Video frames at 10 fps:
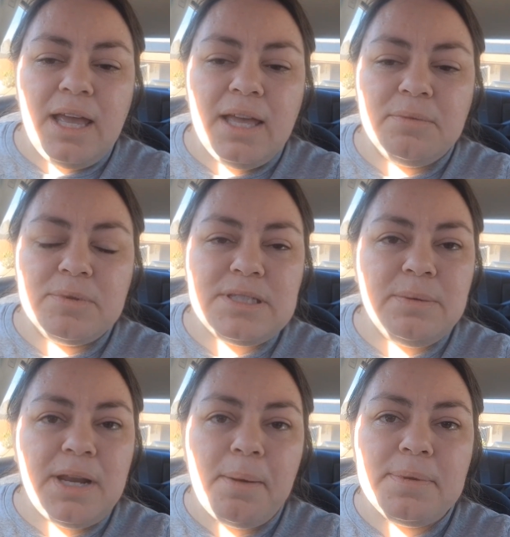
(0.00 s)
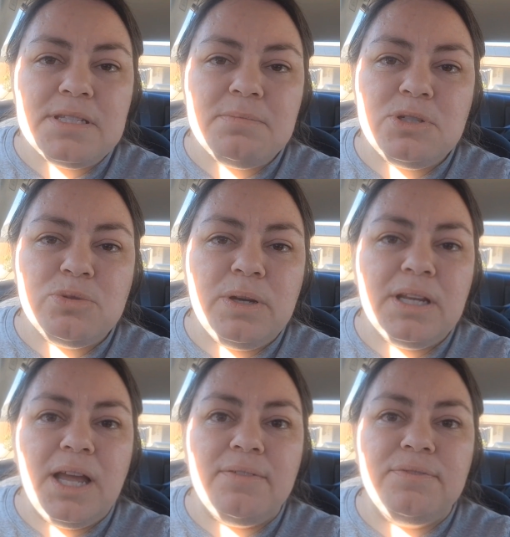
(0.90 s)
And we'll see what happens in
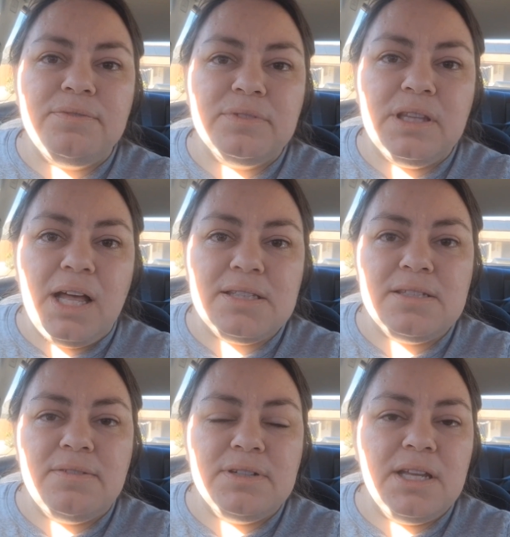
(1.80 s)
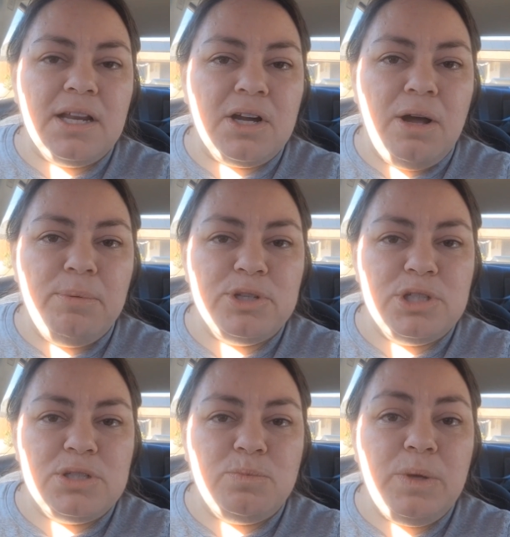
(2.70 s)
between. I have lots of stuff to get
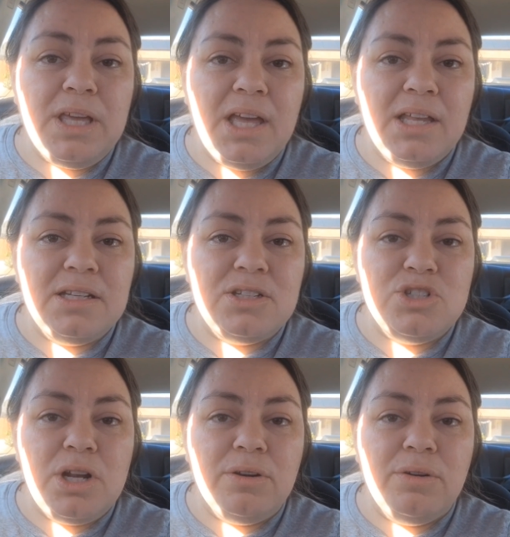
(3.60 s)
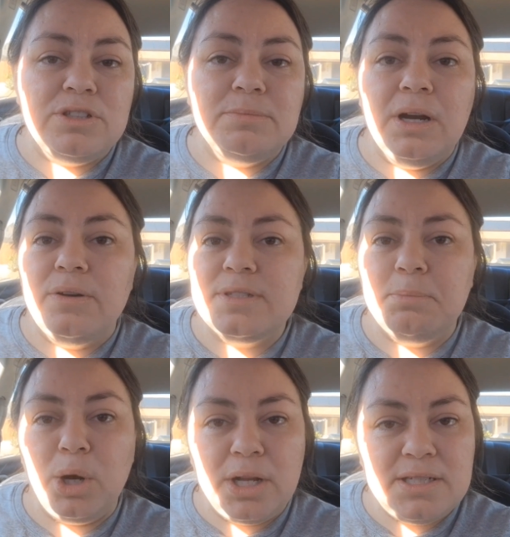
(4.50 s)
accomplished this weekend. In general, tomorrow is a
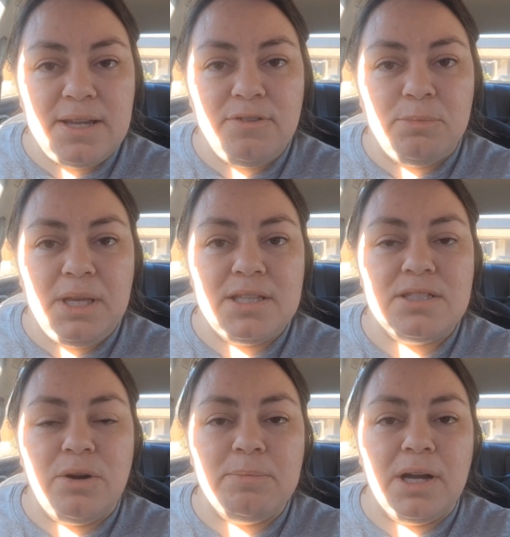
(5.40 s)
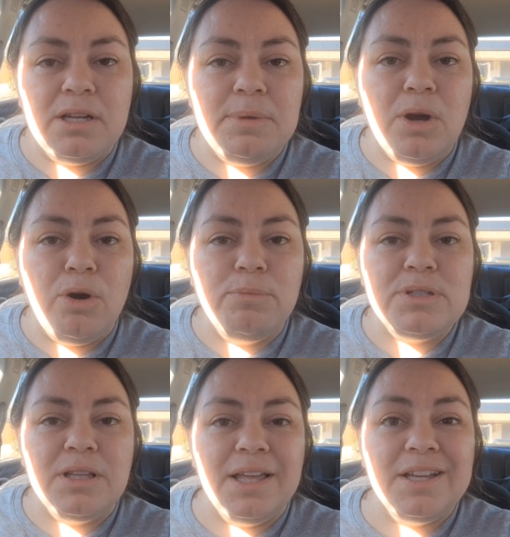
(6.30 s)
market day for me, so I'm not going to be home
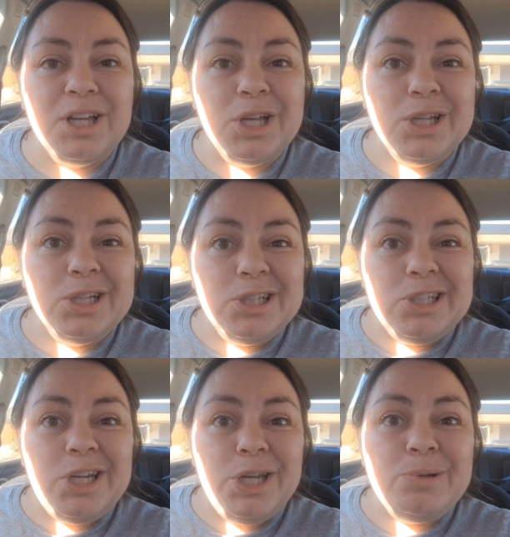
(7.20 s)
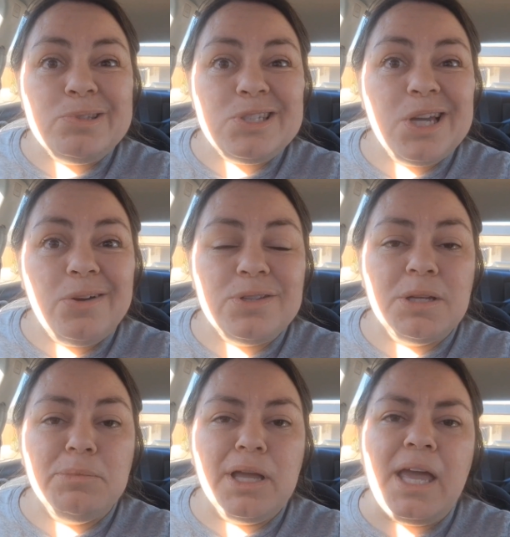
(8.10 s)
to do stuff. So
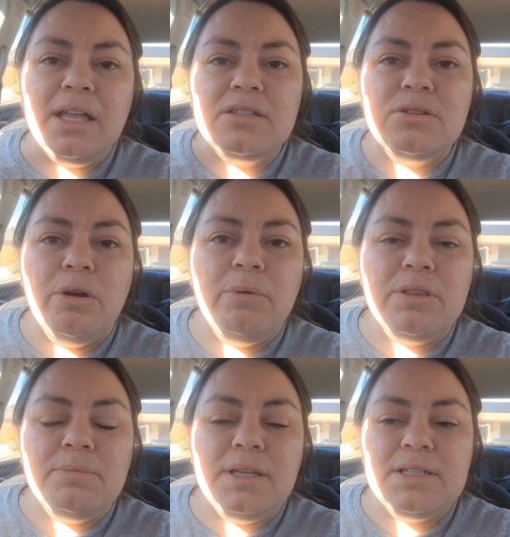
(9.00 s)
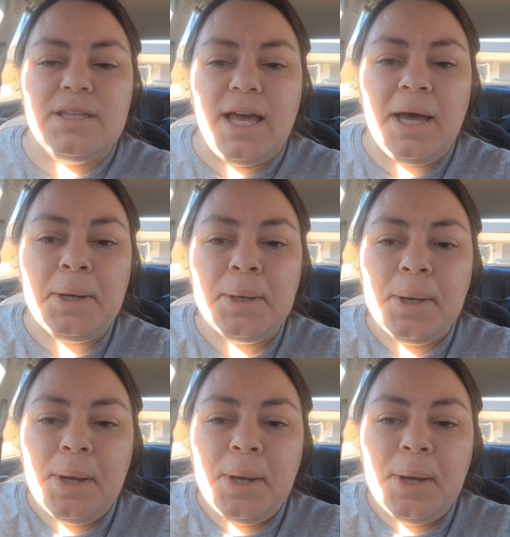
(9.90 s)
I can bring hand sewing with me to that.